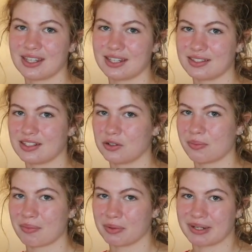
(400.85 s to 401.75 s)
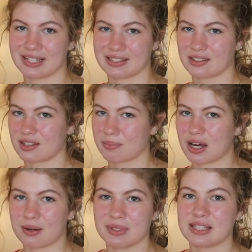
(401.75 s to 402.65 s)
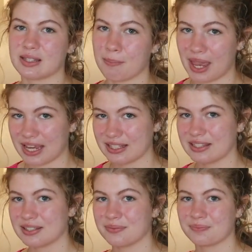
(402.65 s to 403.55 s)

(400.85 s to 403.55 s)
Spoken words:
Easy to remember because it's on the bottom, it's the bass.